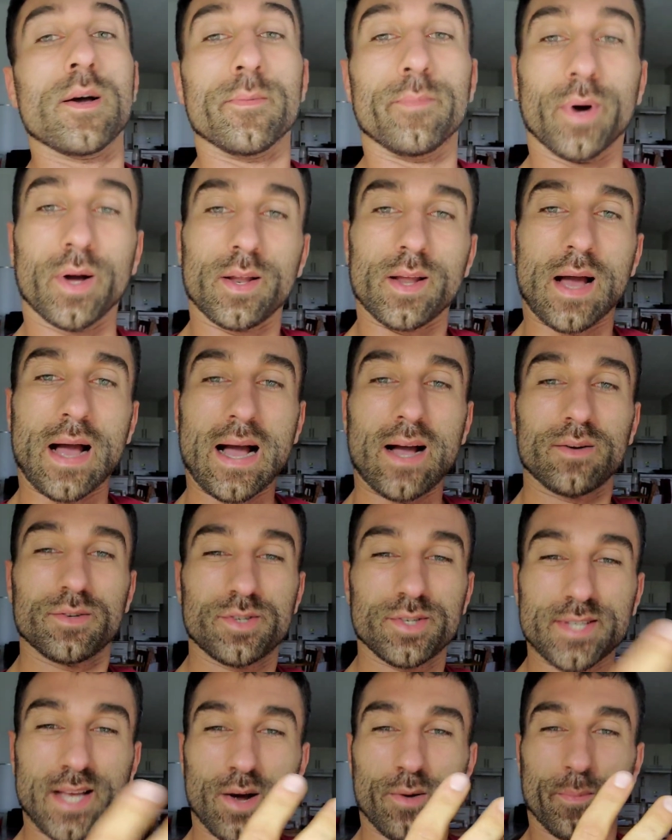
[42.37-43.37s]
But how
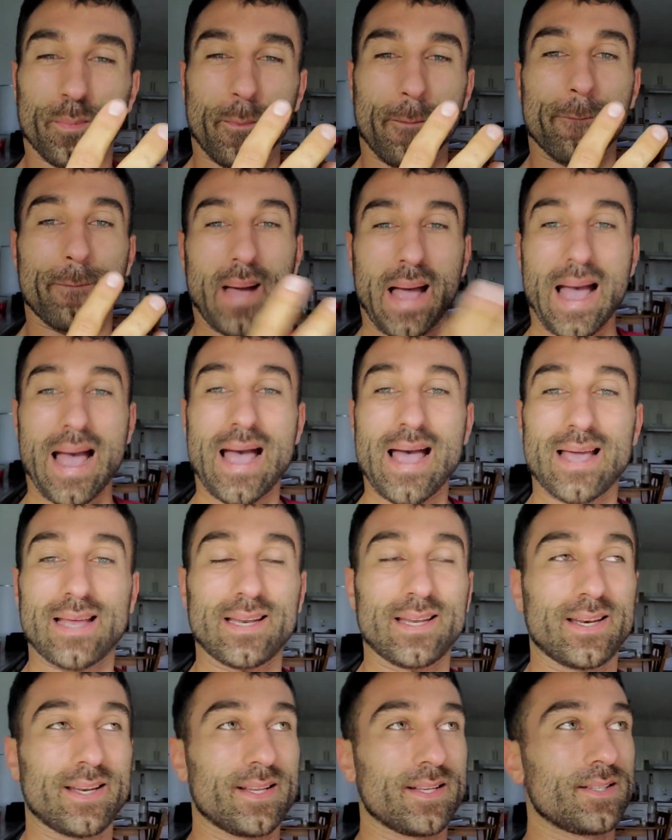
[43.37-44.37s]
bad
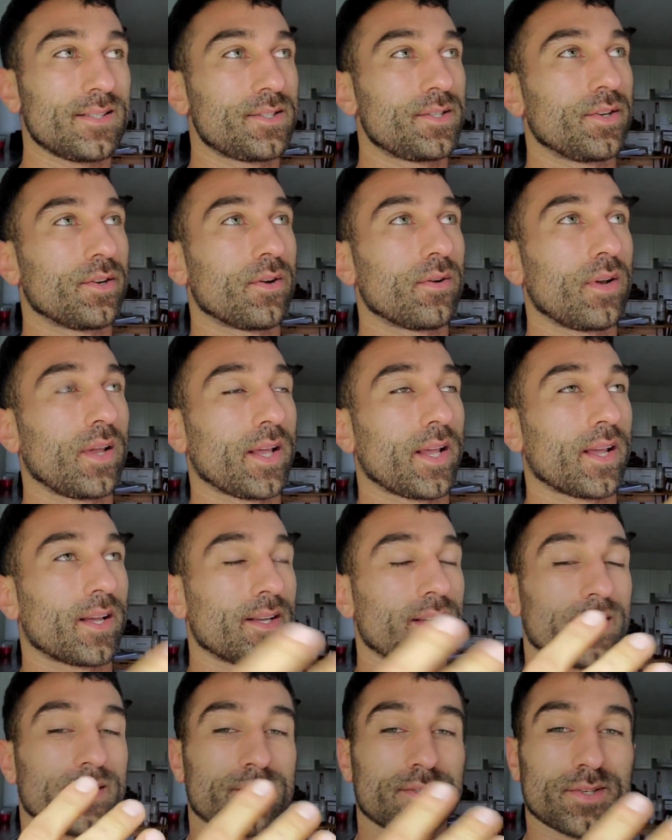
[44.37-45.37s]
it is, like
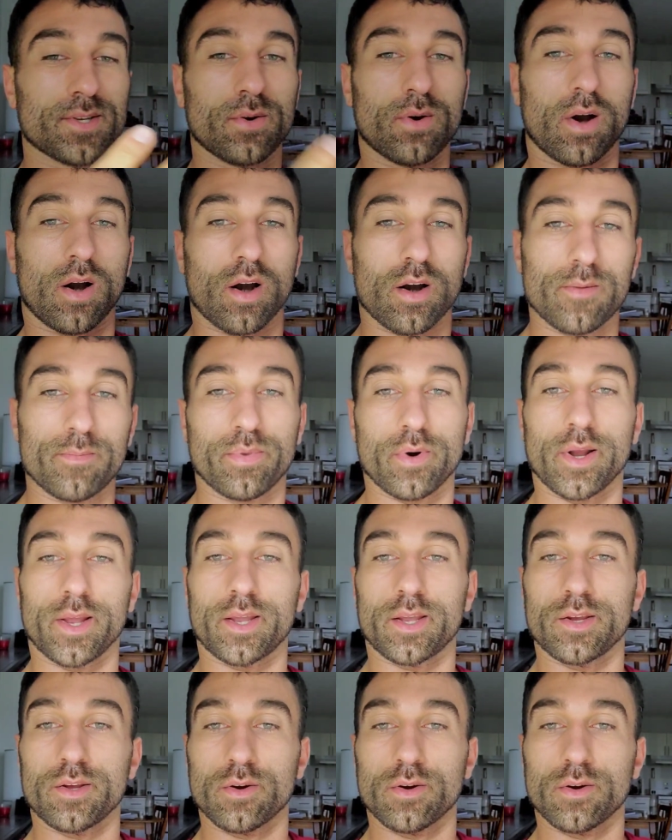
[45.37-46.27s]
it's so heartbreaking.